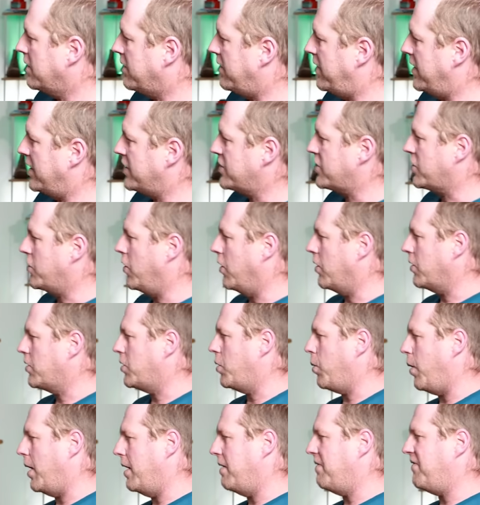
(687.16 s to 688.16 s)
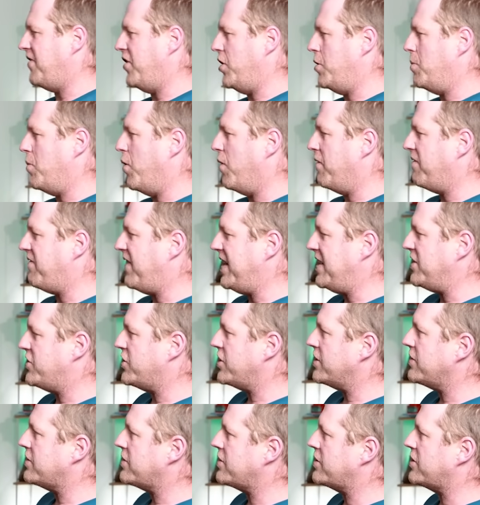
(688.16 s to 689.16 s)
that's got quite a few more
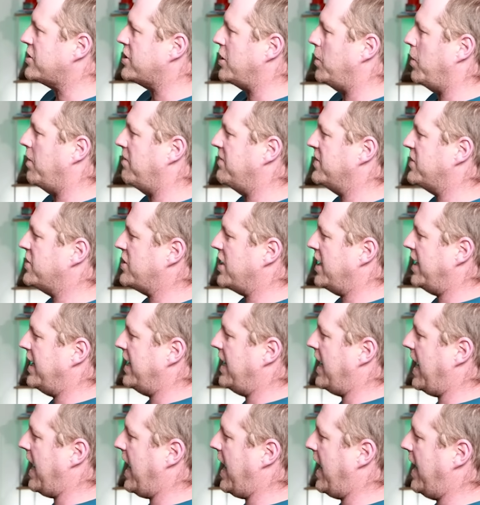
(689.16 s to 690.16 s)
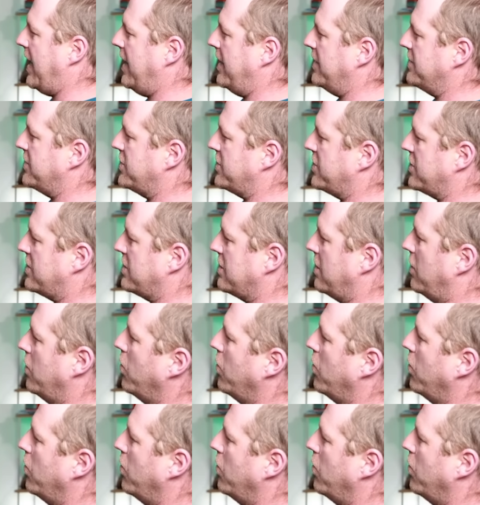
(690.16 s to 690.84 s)
features. So obviously it has